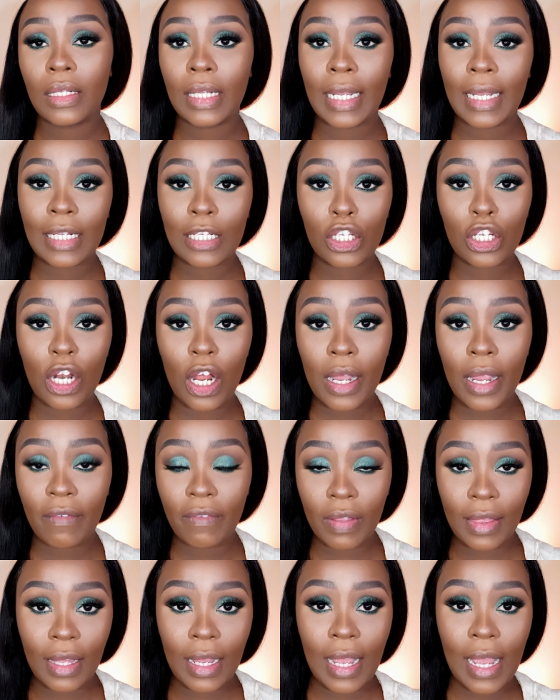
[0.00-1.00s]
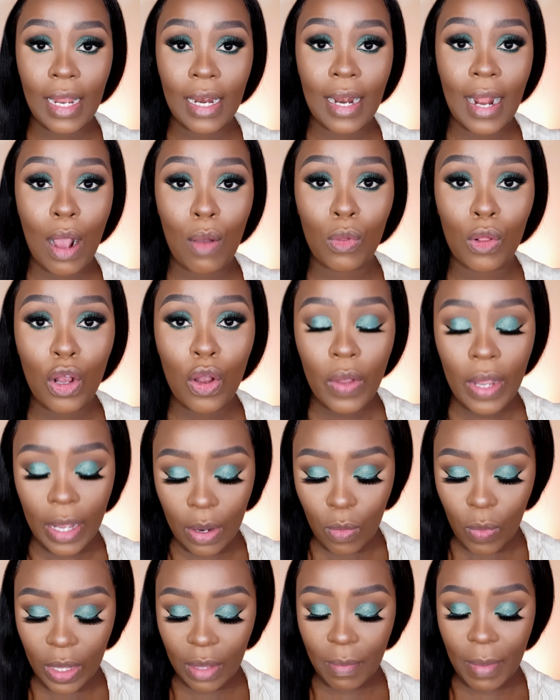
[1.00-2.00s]
And to lock everything in, I will go
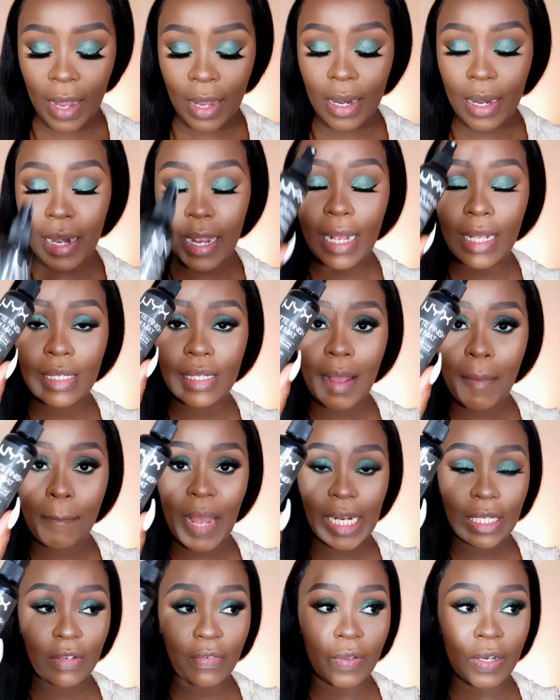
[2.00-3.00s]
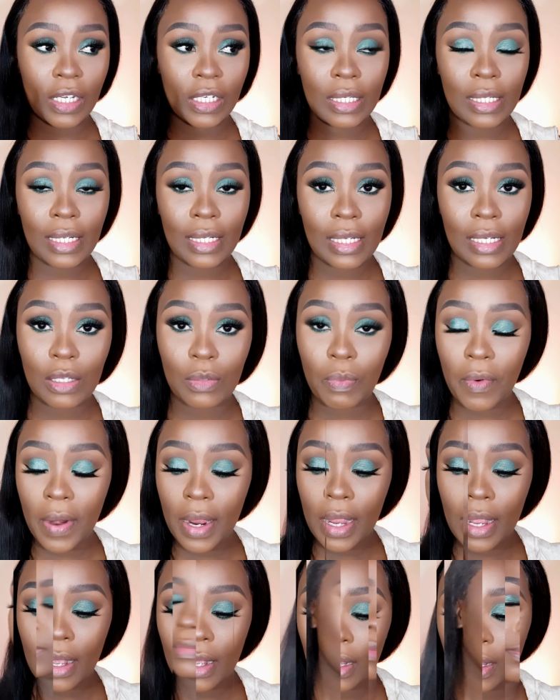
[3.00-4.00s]
in with my NYX Matte Finish Setting
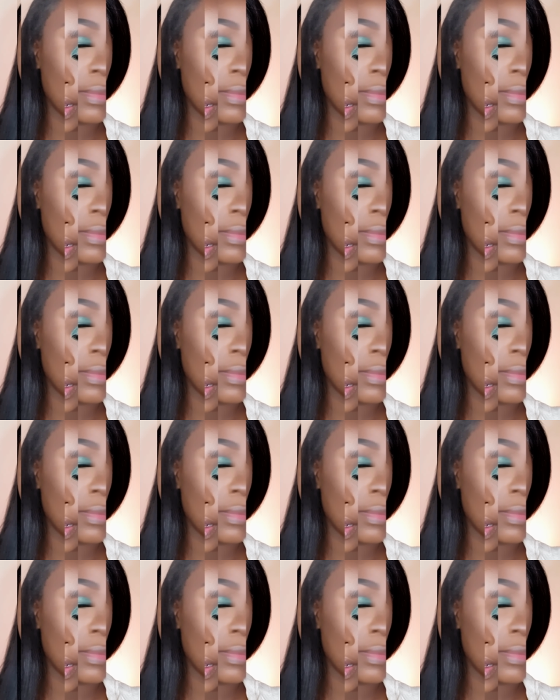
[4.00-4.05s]
Spray.